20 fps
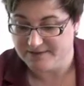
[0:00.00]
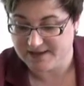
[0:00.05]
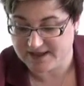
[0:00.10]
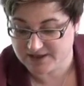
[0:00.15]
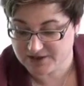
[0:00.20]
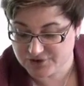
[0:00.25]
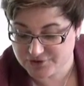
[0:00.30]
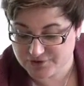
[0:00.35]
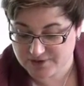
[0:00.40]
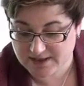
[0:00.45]
the
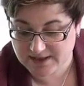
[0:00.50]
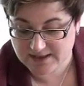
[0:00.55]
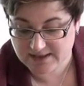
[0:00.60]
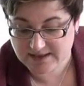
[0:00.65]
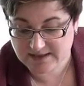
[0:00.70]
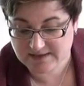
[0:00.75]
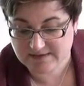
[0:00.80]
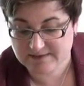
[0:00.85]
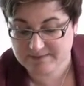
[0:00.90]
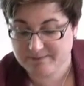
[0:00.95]

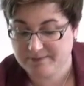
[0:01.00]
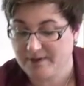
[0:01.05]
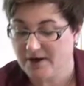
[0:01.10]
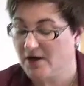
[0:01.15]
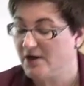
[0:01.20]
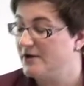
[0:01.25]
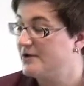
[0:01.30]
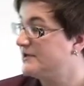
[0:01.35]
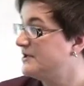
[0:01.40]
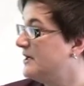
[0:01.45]
extraneous
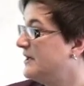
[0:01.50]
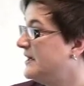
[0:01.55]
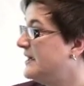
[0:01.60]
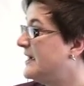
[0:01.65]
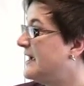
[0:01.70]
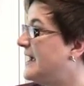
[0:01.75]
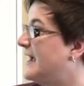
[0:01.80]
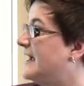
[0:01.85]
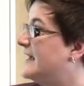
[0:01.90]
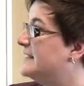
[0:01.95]
part,
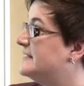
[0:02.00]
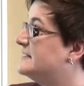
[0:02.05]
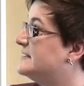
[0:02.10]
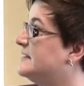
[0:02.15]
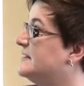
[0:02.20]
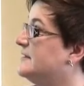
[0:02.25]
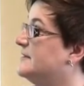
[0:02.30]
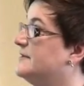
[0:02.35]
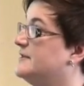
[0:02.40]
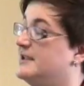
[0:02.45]

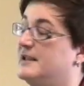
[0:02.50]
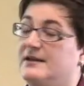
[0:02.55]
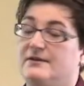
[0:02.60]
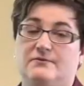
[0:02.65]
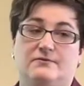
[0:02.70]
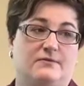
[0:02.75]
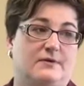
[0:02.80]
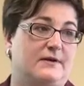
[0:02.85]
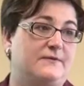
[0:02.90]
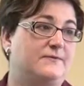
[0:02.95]
and the
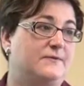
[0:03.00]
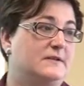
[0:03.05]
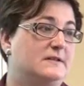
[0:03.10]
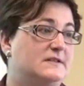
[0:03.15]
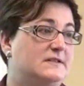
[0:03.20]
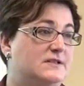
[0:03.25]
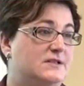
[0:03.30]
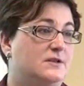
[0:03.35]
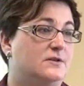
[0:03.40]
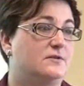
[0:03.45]

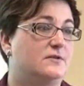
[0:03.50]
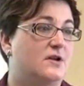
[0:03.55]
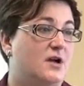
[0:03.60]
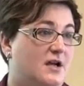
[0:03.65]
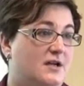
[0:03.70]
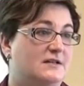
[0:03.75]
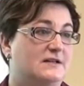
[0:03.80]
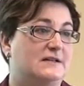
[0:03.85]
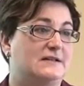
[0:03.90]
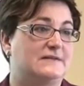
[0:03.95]
reference to
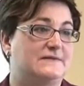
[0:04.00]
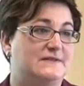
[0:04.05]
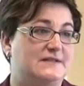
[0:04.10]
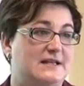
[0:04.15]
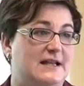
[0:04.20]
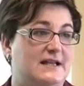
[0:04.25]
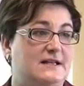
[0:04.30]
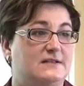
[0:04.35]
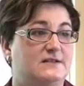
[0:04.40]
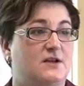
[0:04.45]
cognitive
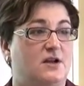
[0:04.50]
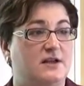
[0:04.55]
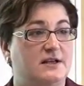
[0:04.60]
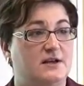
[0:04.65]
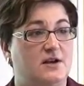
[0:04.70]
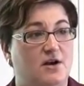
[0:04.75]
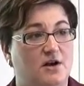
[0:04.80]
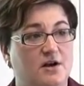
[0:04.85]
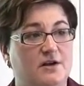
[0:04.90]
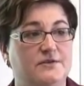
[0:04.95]
states.
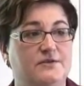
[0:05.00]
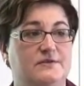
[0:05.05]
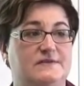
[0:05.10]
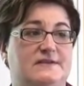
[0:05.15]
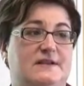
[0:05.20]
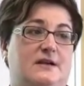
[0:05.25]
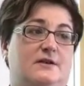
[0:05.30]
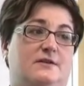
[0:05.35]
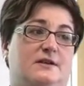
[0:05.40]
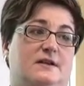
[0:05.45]
In all
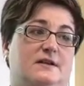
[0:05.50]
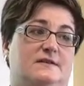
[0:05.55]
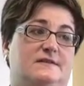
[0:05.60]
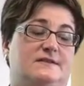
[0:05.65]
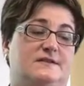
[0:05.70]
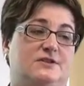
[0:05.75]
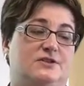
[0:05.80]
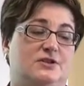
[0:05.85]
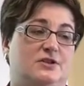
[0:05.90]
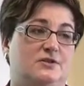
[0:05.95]
those
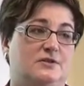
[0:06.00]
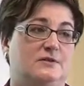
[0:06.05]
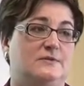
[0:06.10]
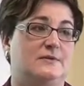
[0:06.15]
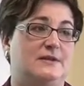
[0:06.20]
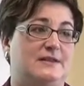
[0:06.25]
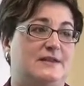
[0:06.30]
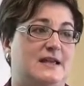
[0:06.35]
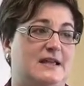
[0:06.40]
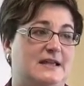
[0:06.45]
areas, the children
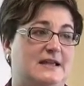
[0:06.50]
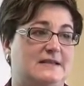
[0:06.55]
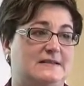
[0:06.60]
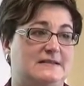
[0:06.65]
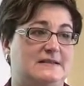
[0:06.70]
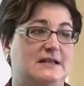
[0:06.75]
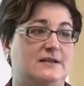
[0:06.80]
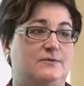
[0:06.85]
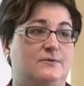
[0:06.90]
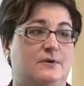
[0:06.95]
with A
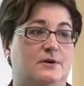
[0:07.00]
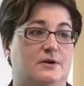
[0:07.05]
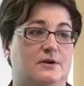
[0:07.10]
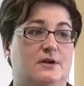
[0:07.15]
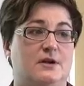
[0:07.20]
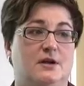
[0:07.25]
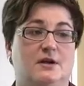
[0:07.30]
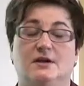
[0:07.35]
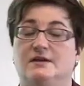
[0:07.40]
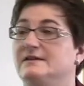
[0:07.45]
S D
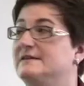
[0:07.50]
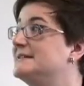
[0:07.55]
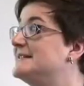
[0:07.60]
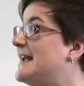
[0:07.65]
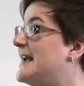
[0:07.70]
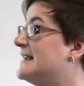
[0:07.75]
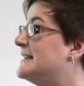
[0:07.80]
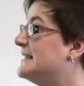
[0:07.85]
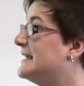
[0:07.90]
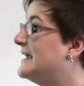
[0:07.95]
were
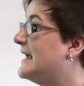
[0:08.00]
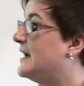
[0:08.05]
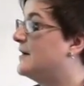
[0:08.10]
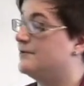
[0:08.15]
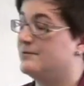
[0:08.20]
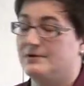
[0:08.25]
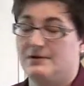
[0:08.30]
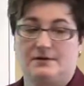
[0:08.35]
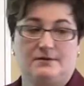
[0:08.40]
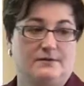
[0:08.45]
standing
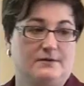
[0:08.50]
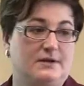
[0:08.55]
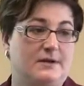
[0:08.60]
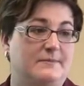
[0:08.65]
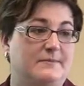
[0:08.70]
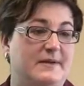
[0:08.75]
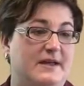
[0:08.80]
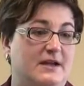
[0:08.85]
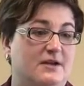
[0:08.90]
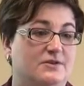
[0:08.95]
out
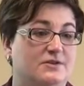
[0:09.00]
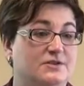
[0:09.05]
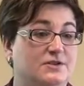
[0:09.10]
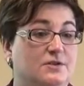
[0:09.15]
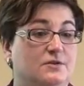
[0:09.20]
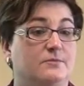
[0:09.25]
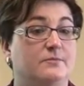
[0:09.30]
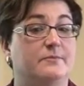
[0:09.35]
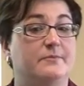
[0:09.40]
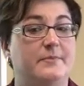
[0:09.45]
compared
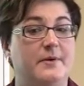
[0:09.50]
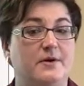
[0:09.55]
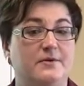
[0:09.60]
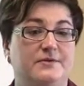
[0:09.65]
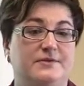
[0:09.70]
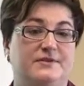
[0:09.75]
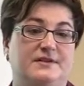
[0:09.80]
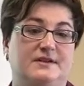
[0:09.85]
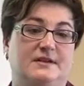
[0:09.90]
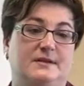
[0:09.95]
to
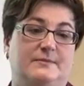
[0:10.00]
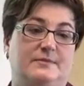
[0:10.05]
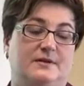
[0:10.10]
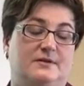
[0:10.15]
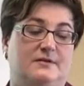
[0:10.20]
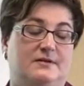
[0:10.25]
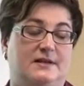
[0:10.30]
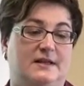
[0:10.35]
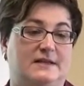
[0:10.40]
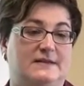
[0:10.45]
both the
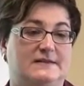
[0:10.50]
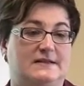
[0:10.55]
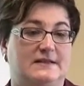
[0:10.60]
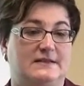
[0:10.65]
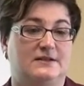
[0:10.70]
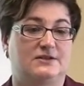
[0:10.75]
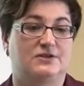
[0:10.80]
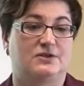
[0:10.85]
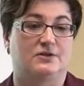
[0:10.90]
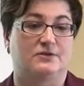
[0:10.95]
typical kids
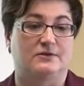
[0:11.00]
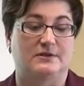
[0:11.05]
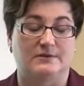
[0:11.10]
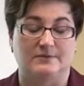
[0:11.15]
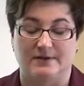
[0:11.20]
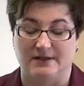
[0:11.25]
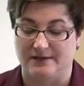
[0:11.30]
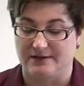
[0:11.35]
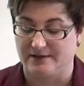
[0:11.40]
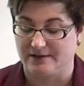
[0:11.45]
and the children
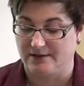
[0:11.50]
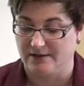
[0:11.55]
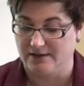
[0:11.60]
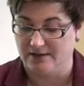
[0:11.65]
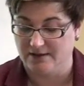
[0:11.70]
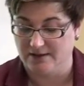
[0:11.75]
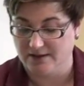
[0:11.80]
with